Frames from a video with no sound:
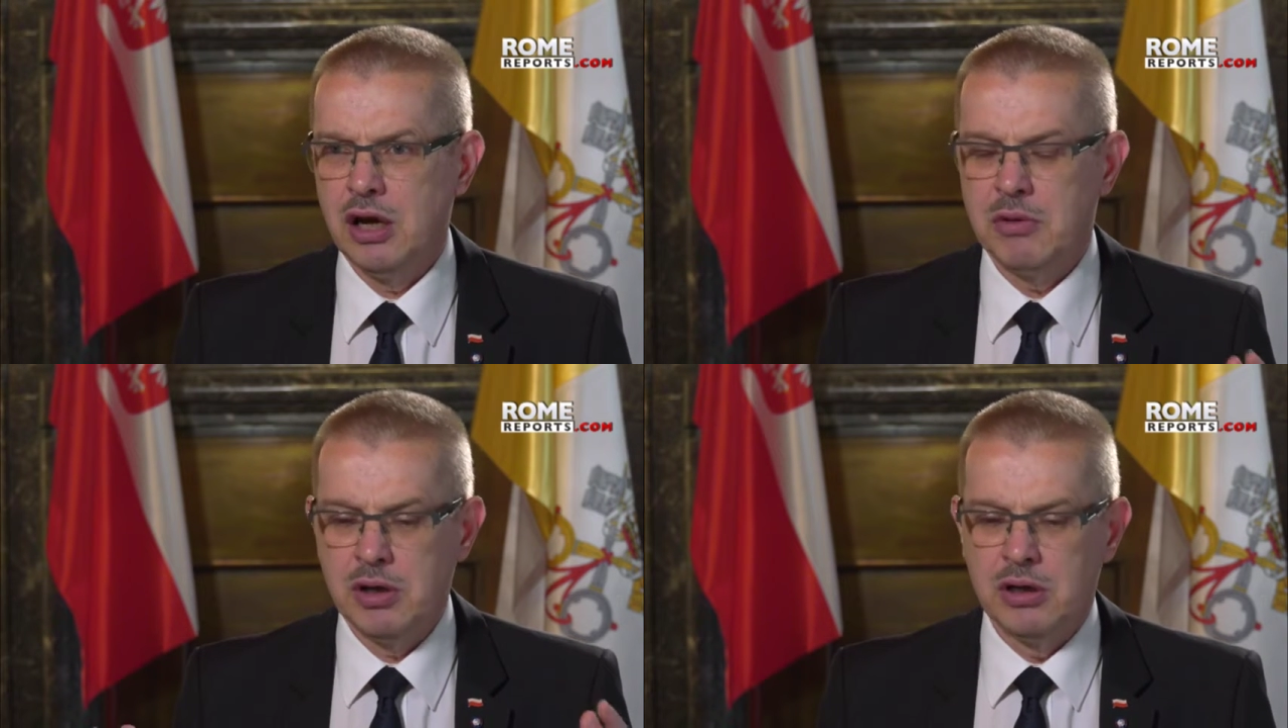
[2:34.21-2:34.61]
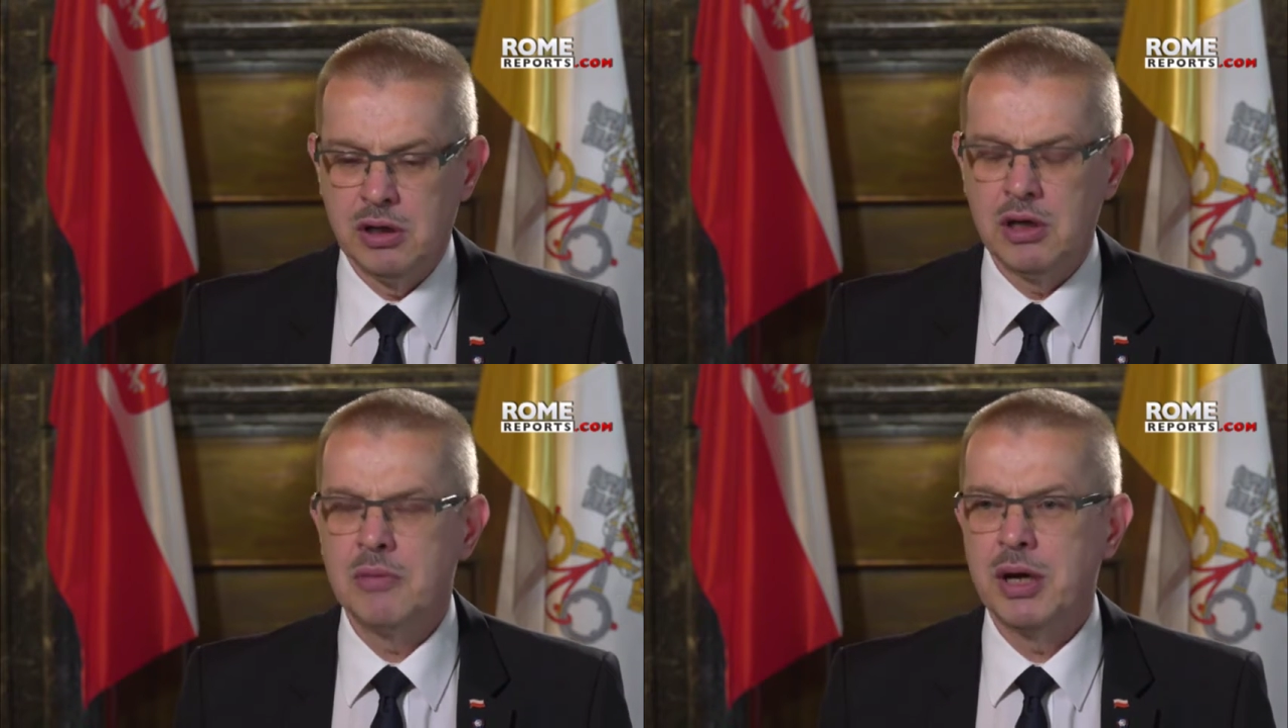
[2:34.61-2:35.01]
our
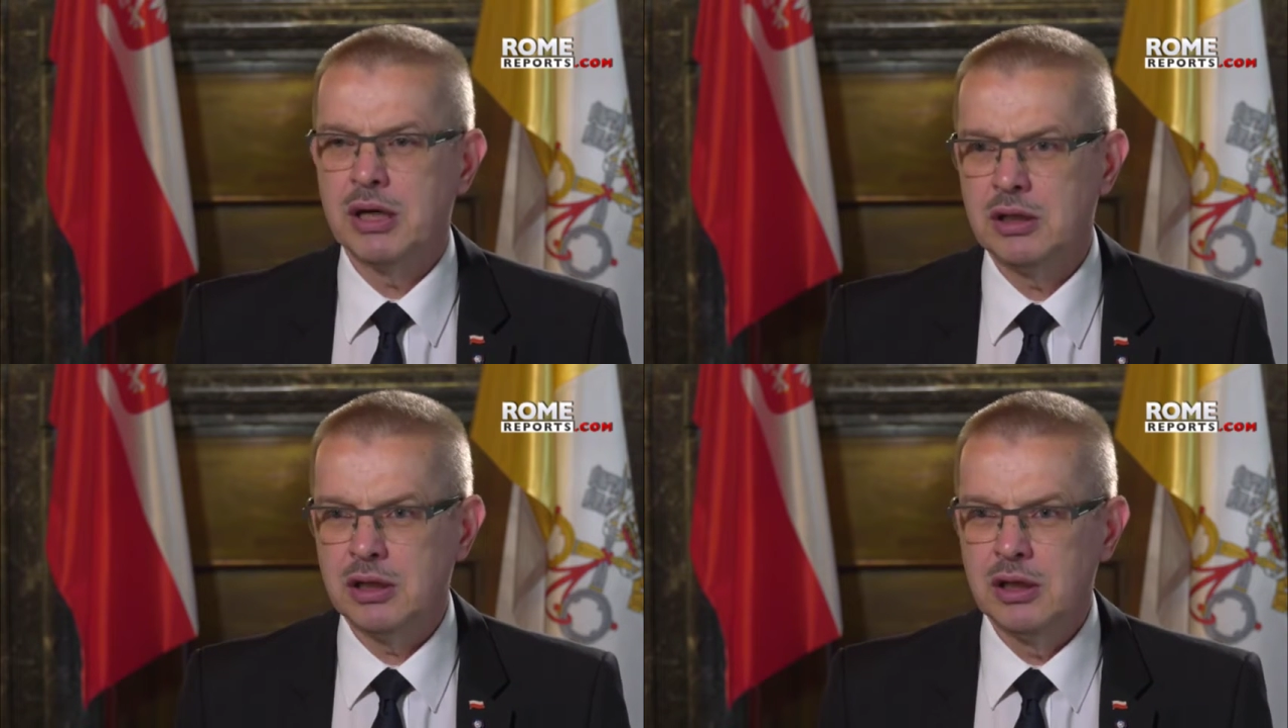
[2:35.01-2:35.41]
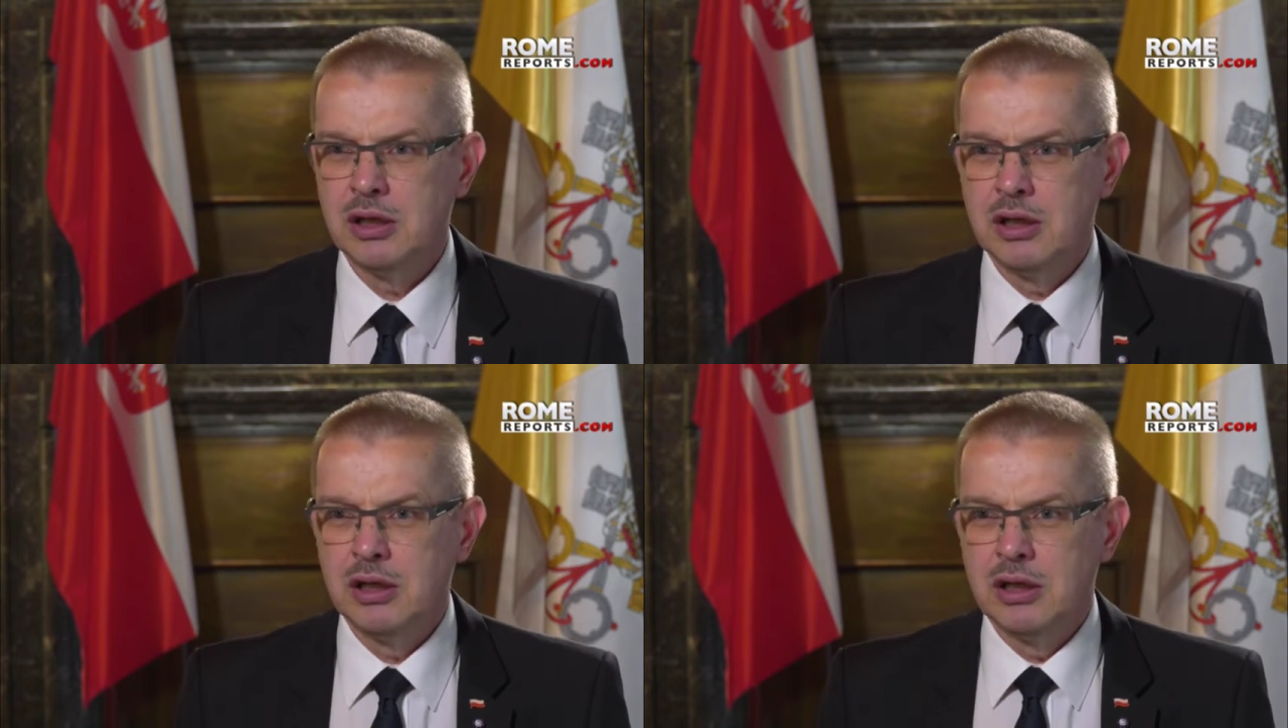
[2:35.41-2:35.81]
liberty,
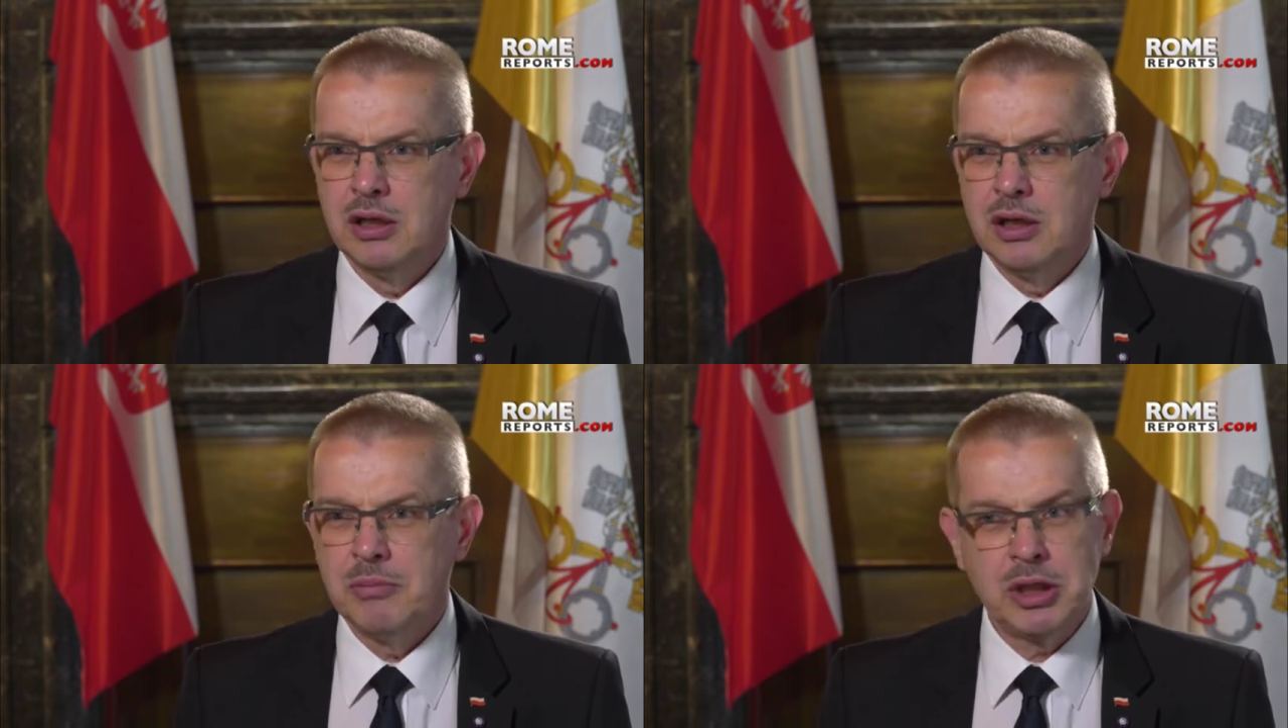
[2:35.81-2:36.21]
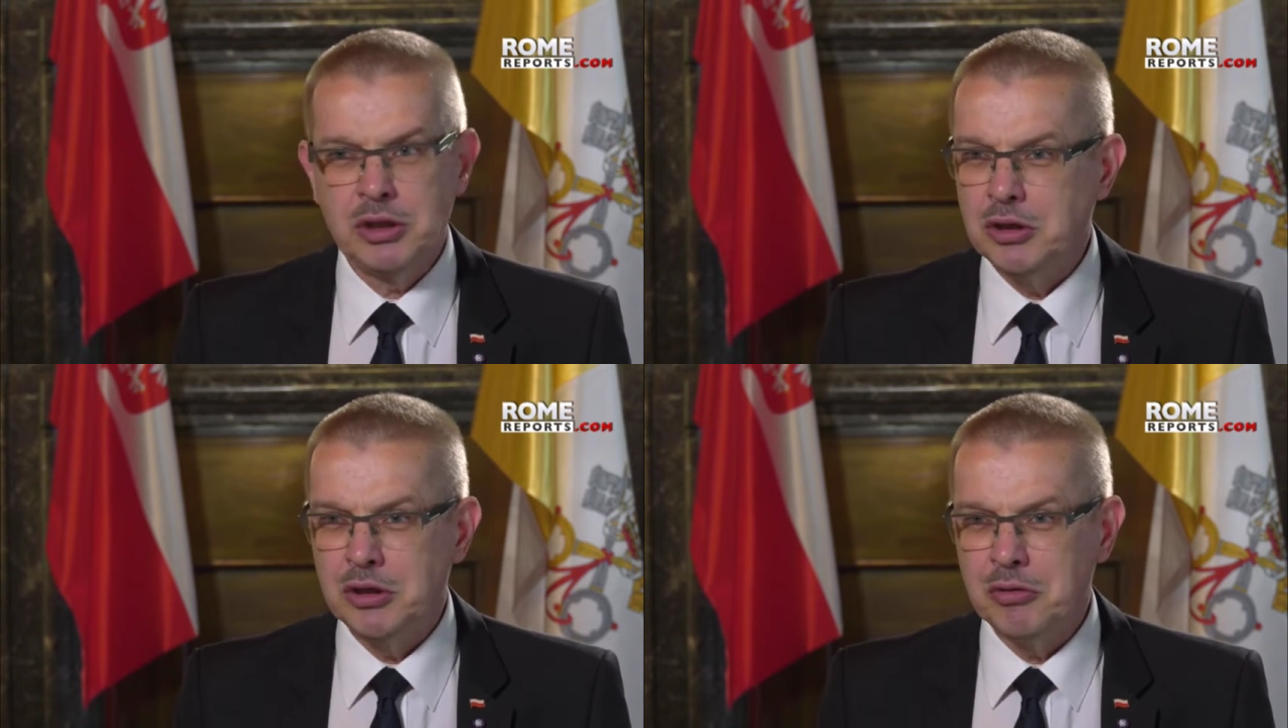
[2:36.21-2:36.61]
but
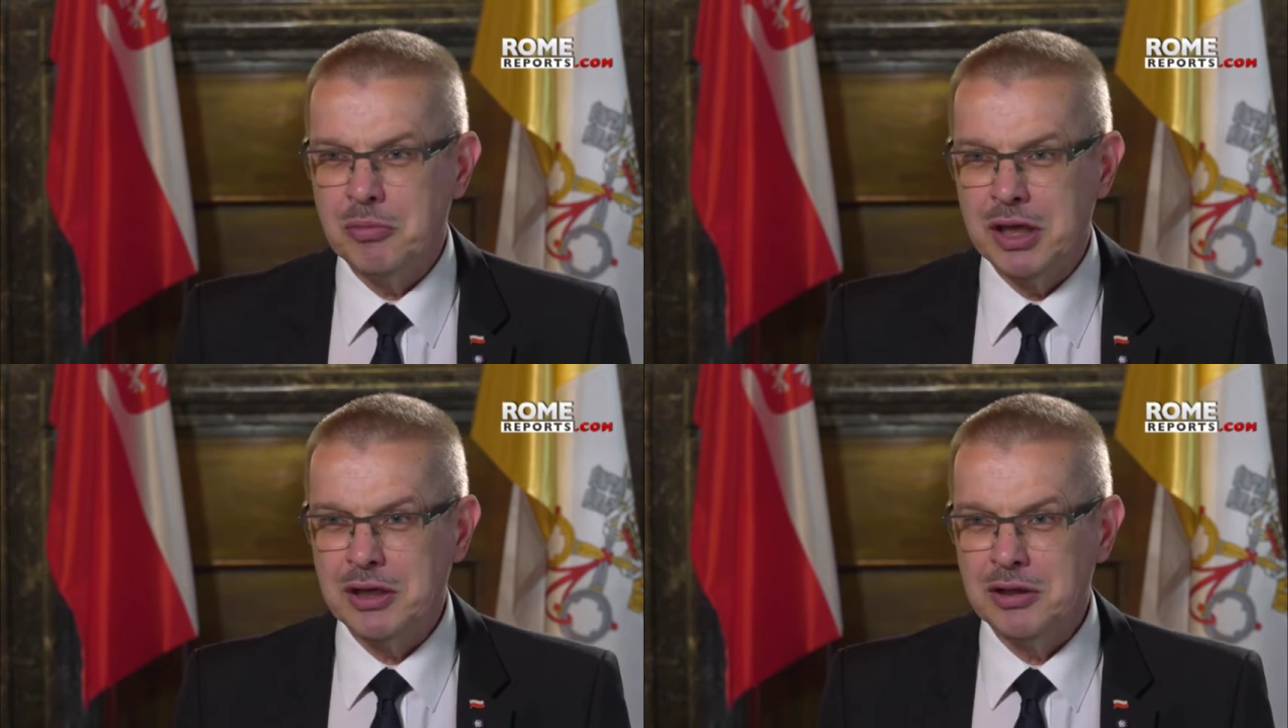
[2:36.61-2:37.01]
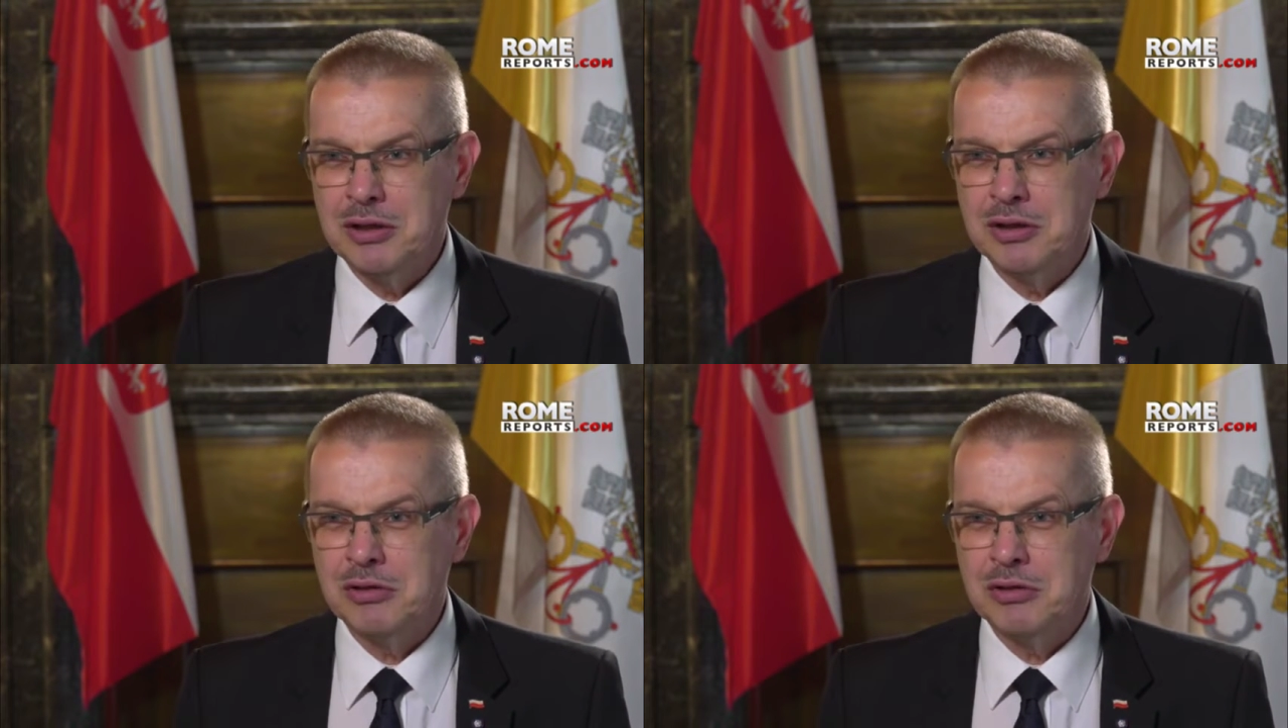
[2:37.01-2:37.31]
he didn't make it.